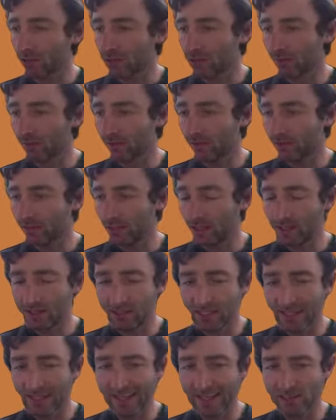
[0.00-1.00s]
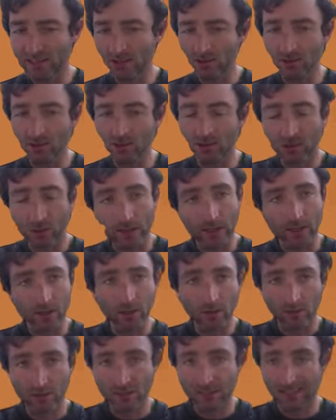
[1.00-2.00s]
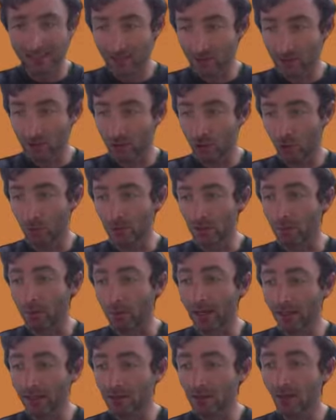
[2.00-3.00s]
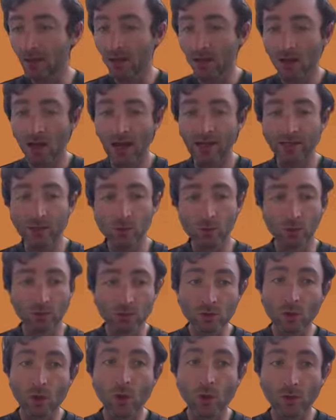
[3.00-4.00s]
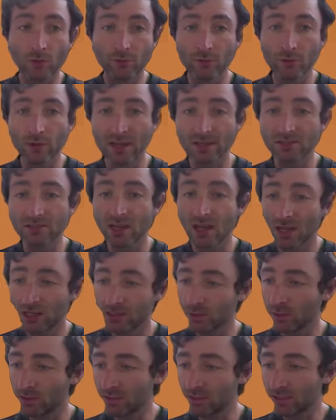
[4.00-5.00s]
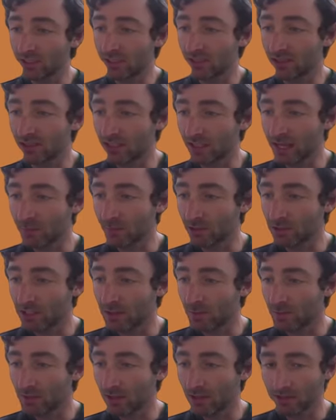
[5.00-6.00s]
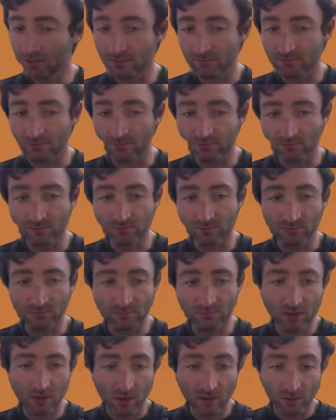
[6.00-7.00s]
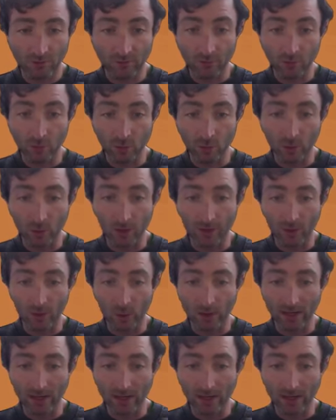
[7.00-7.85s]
stuff into into your case study so I can understand you as a person and you can talk through this. So as you can see, I'm skipping it through quite